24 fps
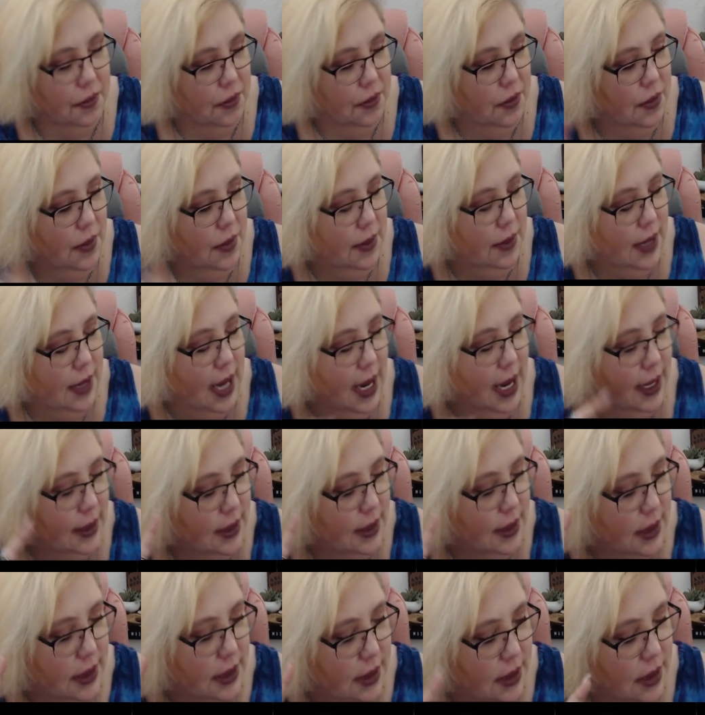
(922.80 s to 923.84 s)

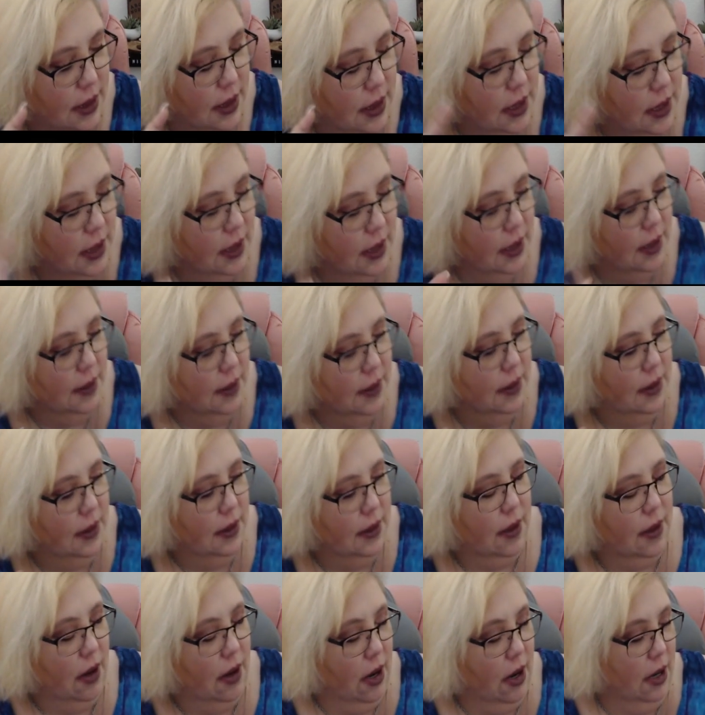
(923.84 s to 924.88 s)
that
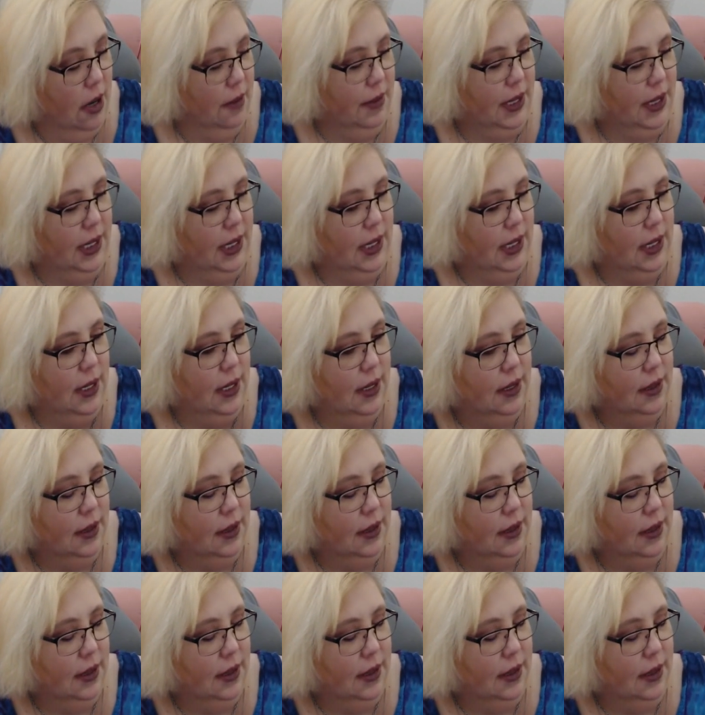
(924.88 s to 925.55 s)
Army,